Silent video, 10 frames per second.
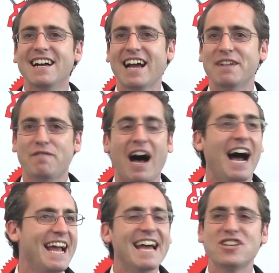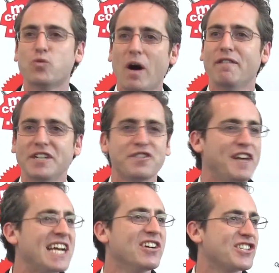kind of high-end 12-inch
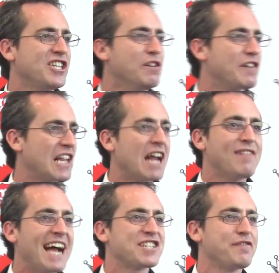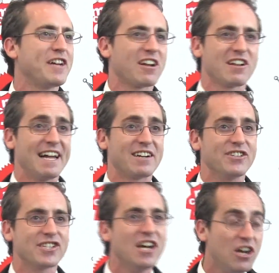figures, too, for a lot of action figure
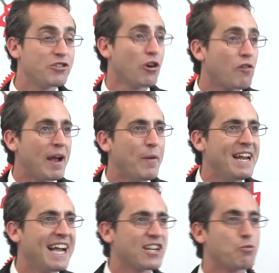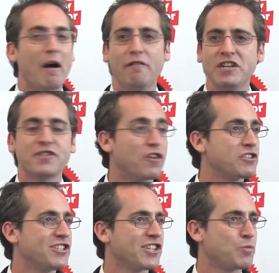collectors. So a great way to get 12-inch
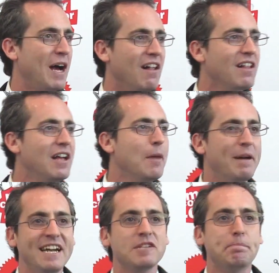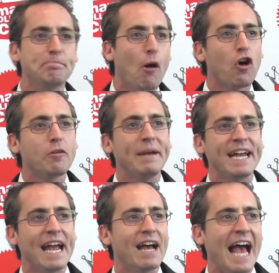versions as well. But it is
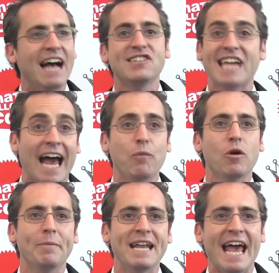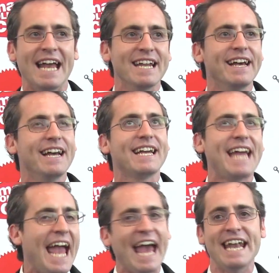Barbie as Catwoman and
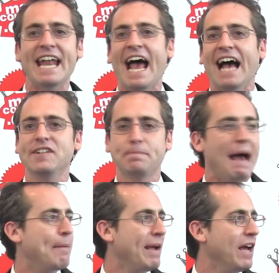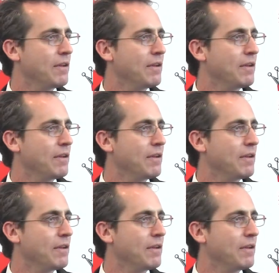Ken as Batman.